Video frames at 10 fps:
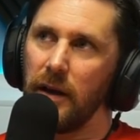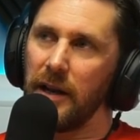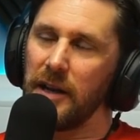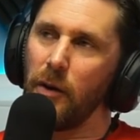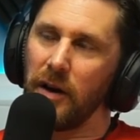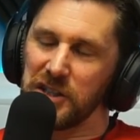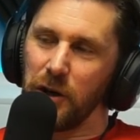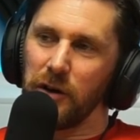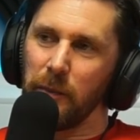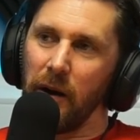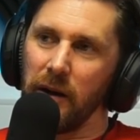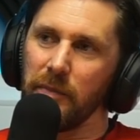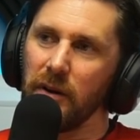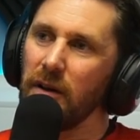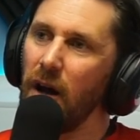and I know I joke about it,
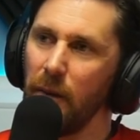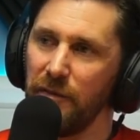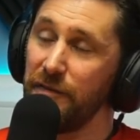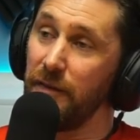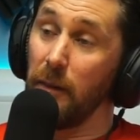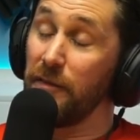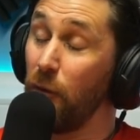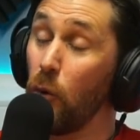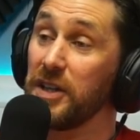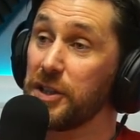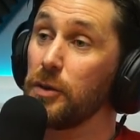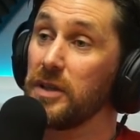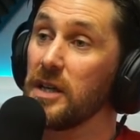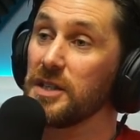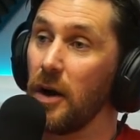but I'm f- I'm 42
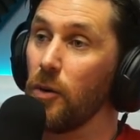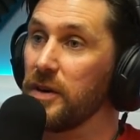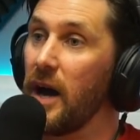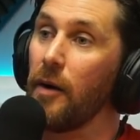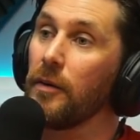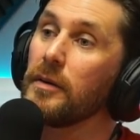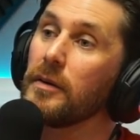years old now,